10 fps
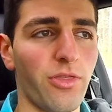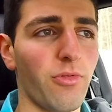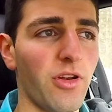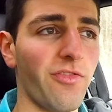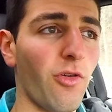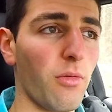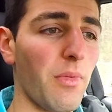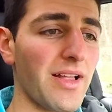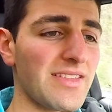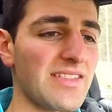3 to 4
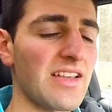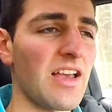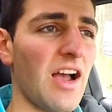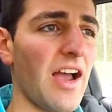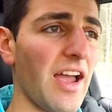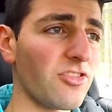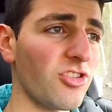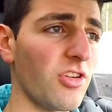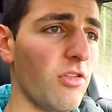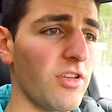months, I
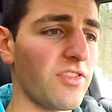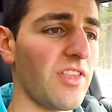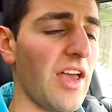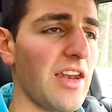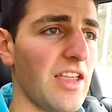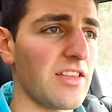actually noticed that